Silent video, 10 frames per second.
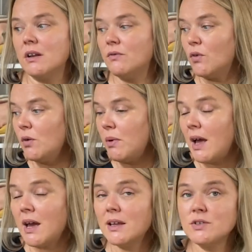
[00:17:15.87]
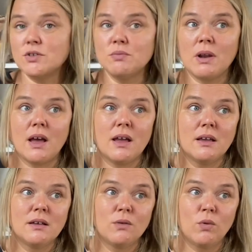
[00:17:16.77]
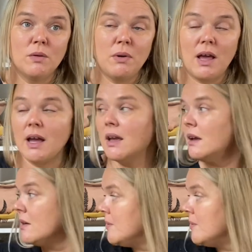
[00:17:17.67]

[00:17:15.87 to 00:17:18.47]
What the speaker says: in four ply, two ply, one ply,